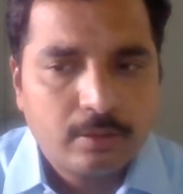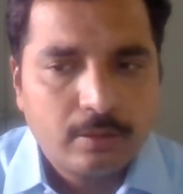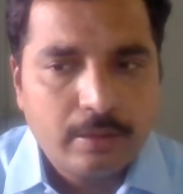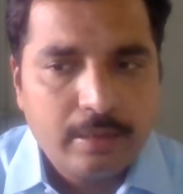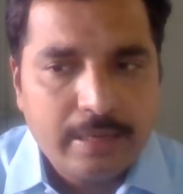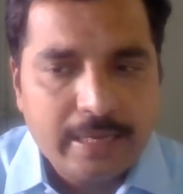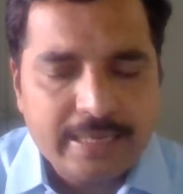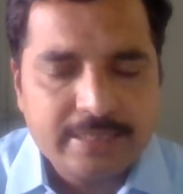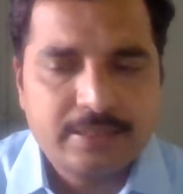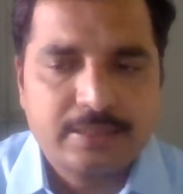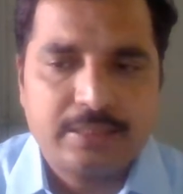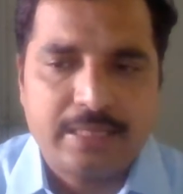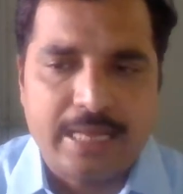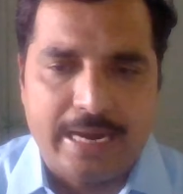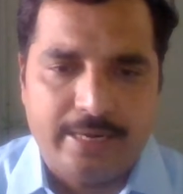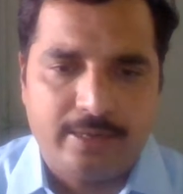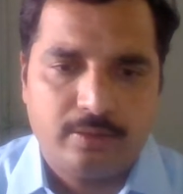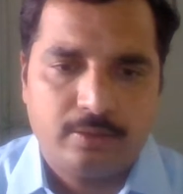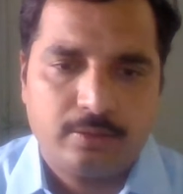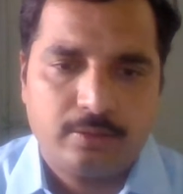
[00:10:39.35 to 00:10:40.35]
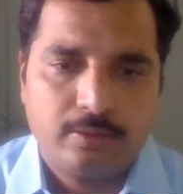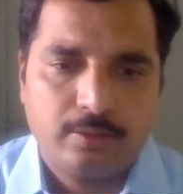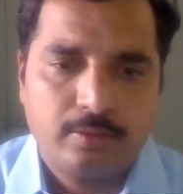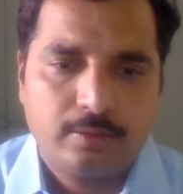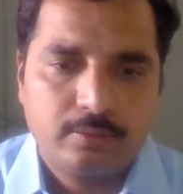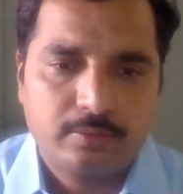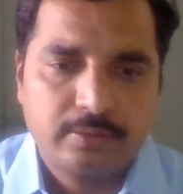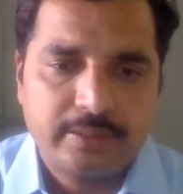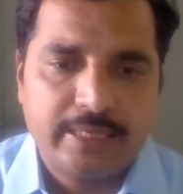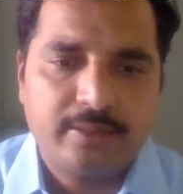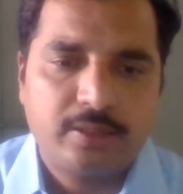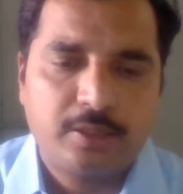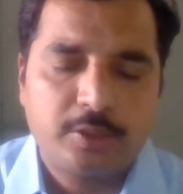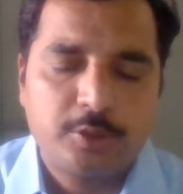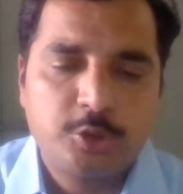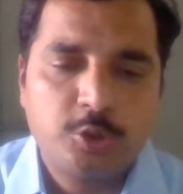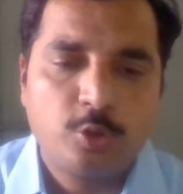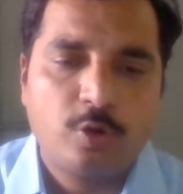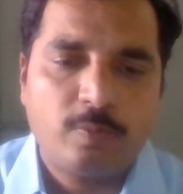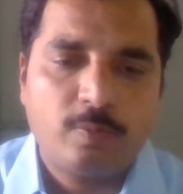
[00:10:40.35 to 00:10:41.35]
less land than the
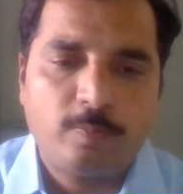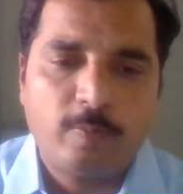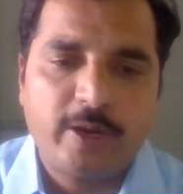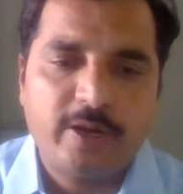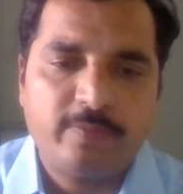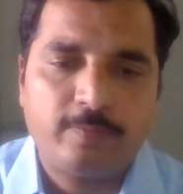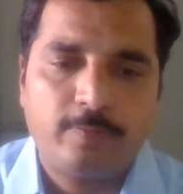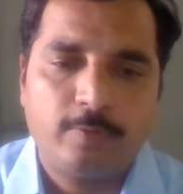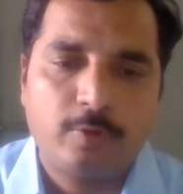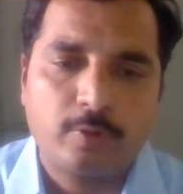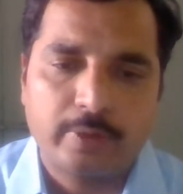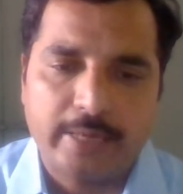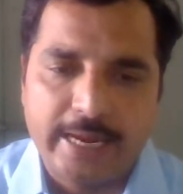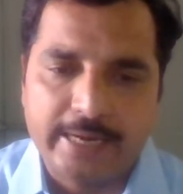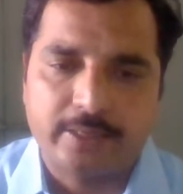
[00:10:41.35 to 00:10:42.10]
0.4